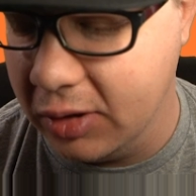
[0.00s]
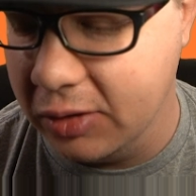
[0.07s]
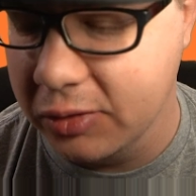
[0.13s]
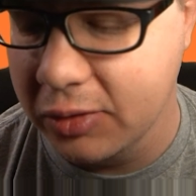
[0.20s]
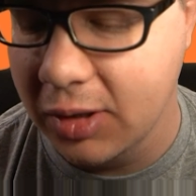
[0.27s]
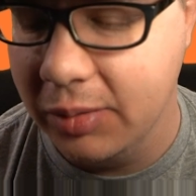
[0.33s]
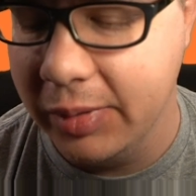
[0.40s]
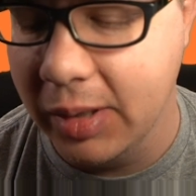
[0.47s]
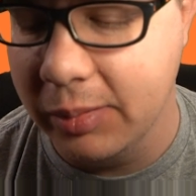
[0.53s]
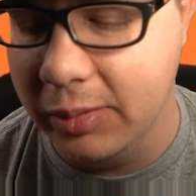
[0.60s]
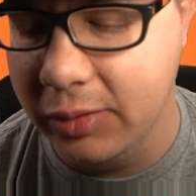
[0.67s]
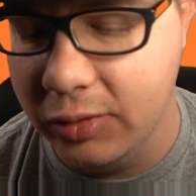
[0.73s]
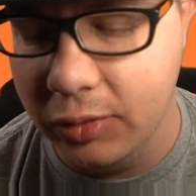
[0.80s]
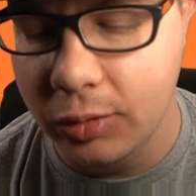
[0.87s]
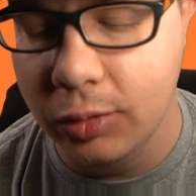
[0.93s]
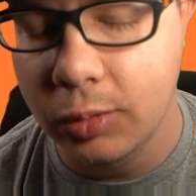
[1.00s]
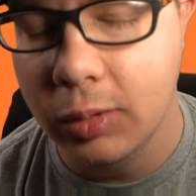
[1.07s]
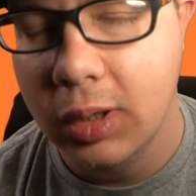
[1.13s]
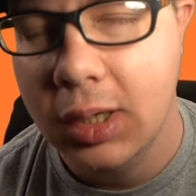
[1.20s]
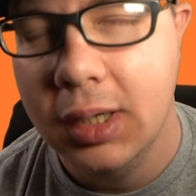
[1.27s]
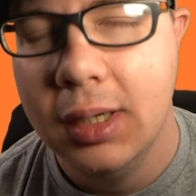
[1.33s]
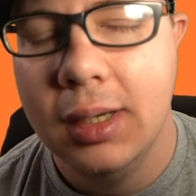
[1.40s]
also going to be able to
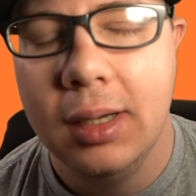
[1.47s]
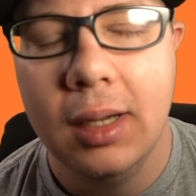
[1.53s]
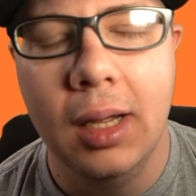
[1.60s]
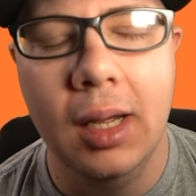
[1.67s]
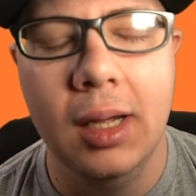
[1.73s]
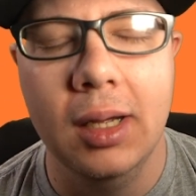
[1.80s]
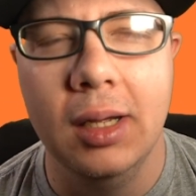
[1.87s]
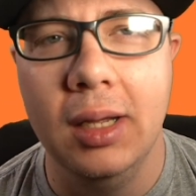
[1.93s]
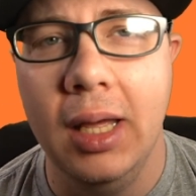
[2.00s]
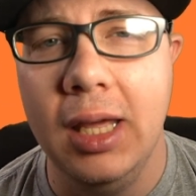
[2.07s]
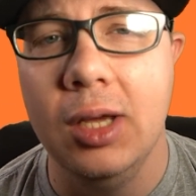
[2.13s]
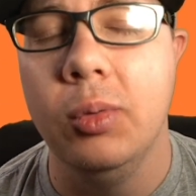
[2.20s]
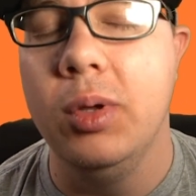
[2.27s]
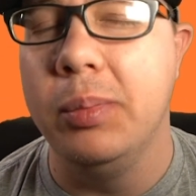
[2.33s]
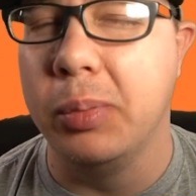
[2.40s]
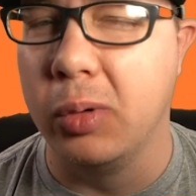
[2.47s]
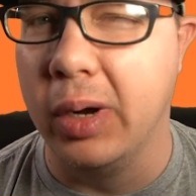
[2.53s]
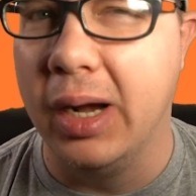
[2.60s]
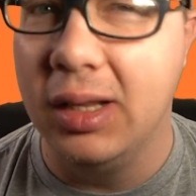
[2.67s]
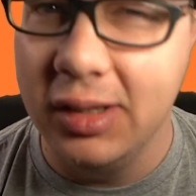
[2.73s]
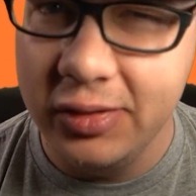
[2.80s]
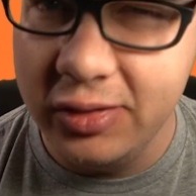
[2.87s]
do AoE
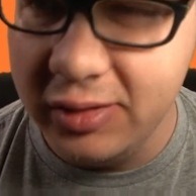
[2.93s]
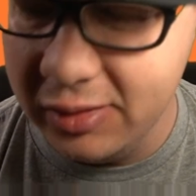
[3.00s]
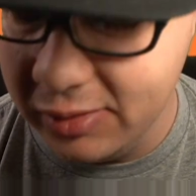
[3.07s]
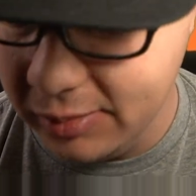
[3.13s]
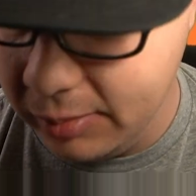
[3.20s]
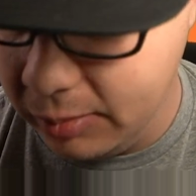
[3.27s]
paralysis